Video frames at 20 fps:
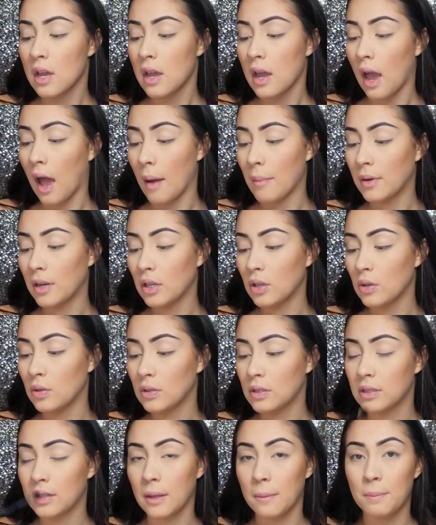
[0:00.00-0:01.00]
I'm gonna use
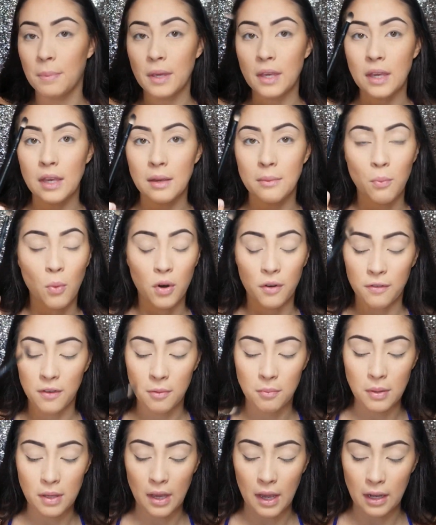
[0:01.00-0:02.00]
the Morphe
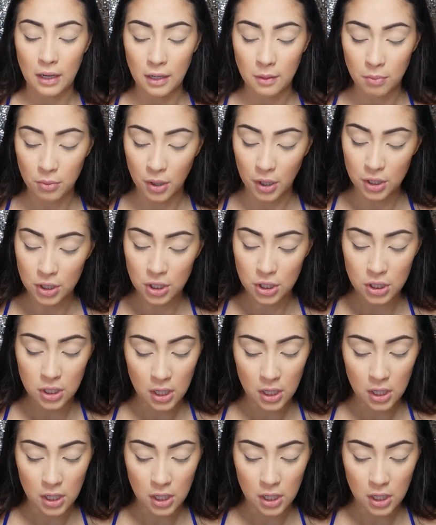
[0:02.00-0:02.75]
B80 brush,